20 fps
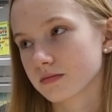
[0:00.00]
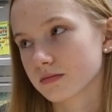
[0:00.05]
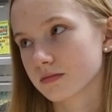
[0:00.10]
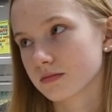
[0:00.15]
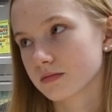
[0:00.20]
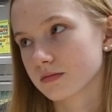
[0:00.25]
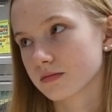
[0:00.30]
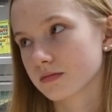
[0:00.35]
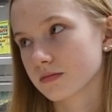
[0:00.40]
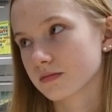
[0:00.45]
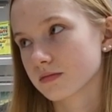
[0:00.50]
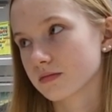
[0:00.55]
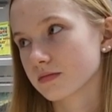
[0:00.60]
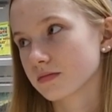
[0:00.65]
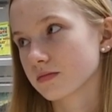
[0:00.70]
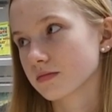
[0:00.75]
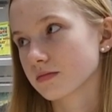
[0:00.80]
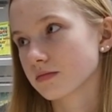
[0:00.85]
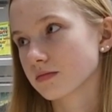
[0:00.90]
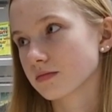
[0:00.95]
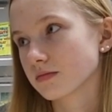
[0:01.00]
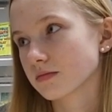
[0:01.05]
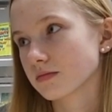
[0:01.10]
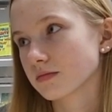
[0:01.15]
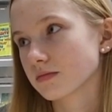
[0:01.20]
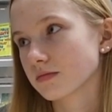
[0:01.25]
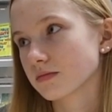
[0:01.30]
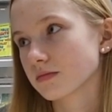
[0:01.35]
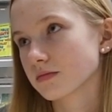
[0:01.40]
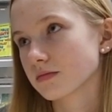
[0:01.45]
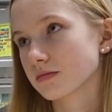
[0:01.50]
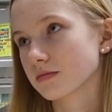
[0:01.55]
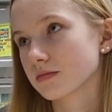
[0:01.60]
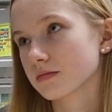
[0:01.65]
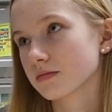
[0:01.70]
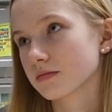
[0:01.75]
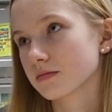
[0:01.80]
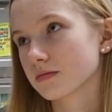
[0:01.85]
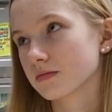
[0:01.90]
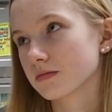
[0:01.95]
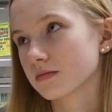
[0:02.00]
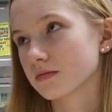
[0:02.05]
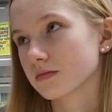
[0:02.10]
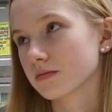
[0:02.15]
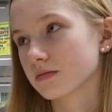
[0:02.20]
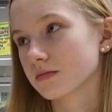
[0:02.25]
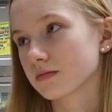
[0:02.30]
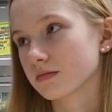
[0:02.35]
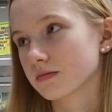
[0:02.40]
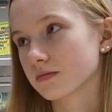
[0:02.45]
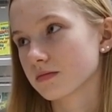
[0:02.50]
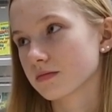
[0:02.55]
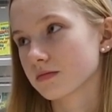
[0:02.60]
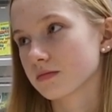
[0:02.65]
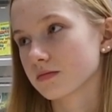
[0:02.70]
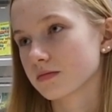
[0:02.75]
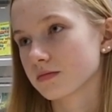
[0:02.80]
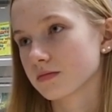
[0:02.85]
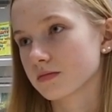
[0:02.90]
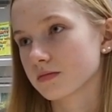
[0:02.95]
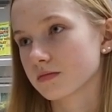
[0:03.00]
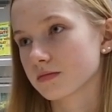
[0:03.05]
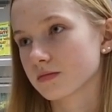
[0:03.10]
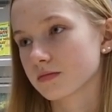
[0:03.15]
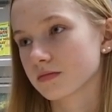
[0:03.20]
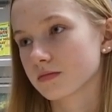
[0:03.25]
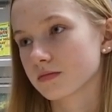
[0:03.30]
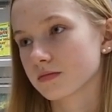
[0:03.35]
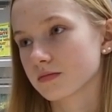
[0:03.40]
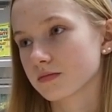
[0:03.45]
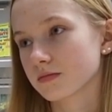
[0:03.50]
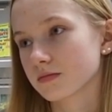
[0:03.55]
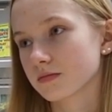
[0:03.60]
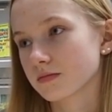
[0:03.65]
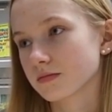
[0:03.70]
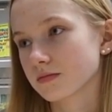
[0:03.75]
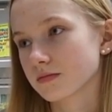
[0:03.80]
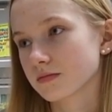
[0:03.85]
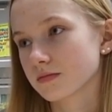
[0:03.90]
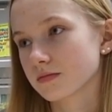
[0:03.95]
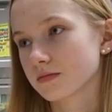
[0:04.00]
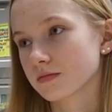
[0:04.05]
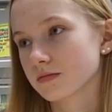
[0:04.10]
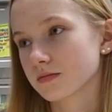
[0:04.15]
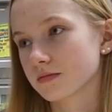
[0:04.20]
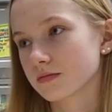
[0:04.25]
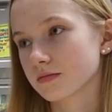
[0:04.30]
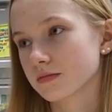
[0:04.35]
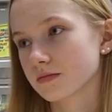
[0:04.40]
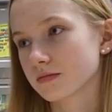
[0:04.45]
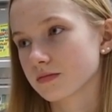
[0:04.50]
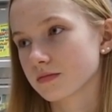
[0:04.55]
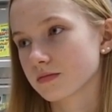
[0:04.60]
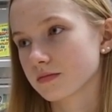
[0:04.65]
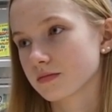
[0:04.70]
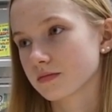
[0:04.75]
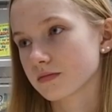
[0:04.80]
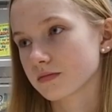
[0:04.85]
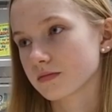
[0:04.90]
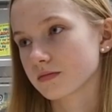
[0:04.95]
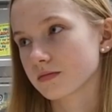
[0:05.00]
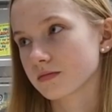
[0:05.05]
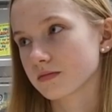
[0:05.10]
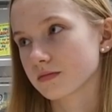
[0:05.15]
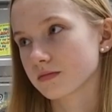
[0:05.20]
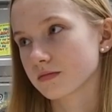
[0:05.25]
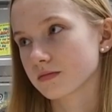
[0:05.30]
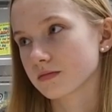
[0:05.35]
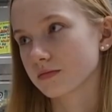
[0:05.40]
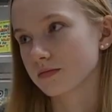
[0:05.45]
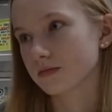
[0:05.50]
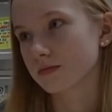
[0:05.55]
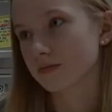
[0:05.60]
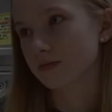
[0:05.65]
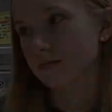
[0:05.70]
(silent)